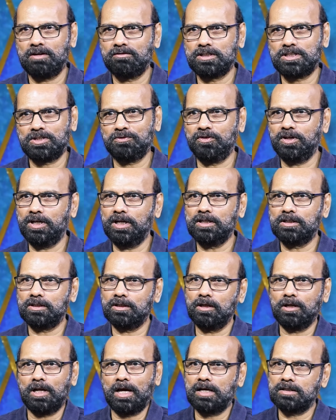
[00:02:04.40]

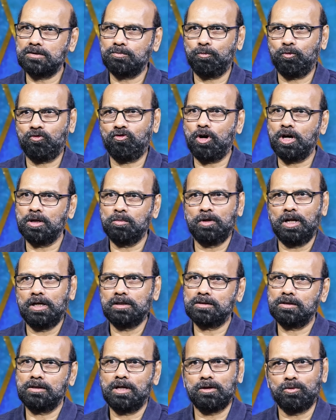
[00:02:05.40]
diversification, my
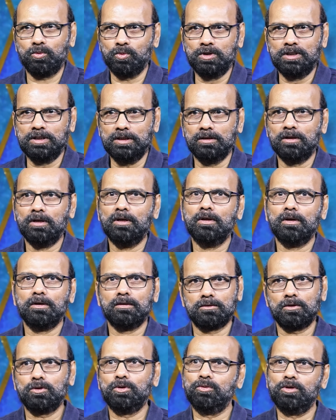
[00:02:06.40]
formulas, my kundi.
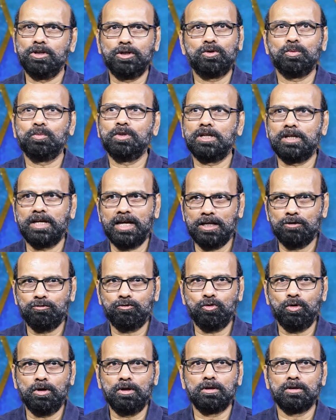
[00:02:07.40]
So you need to be
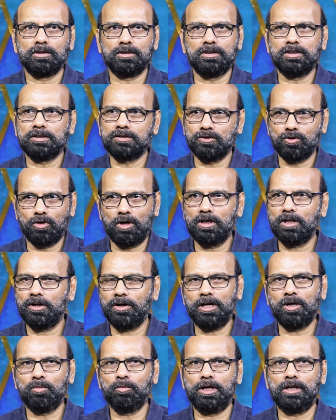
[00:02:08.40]
careful. This is not a
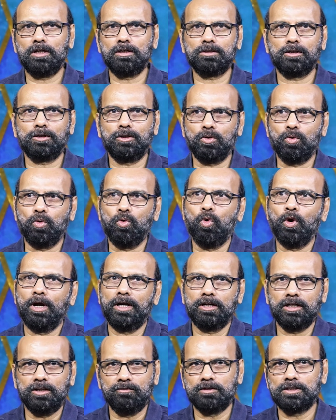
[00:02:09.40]
recommendation to go
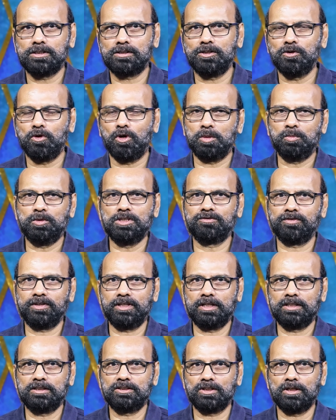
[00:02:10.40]
and invest in Orbis
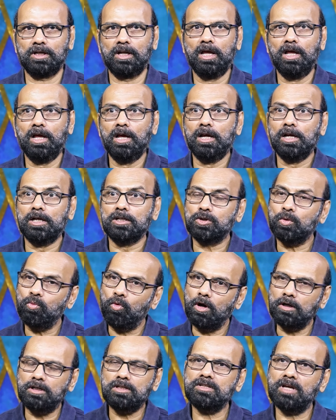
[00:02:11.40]
Financial. So
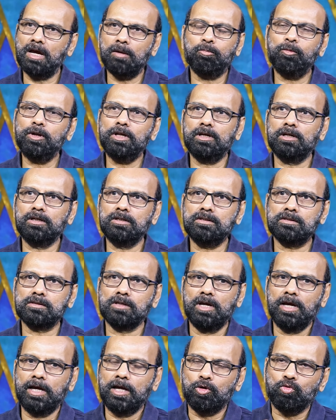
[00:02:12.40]
what is happening is,
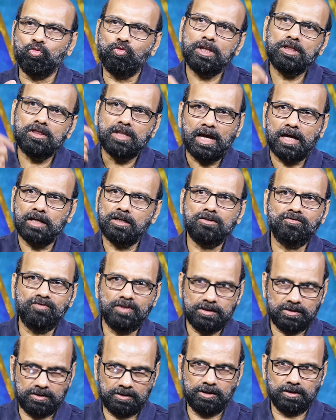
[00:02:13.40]
when they are
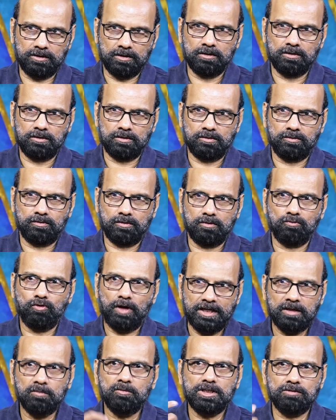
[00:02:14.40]
investing,
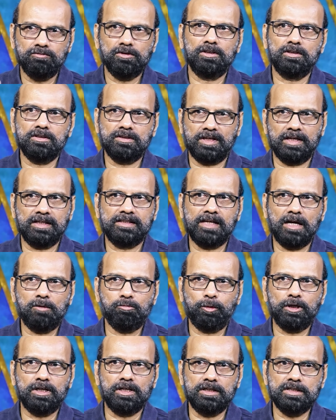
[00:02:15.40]
why I am giving this
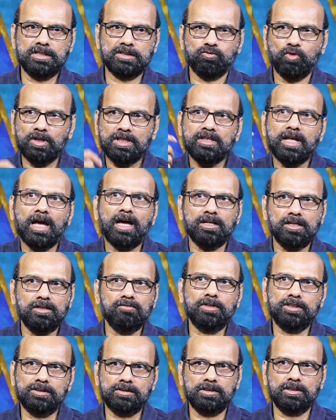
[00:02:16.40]
example is, when they are
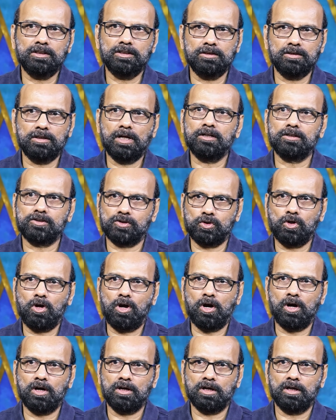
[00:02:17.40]
investing in that
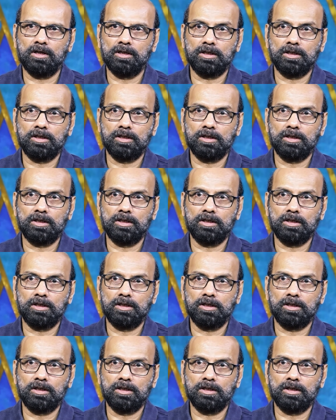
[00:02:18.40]
stock,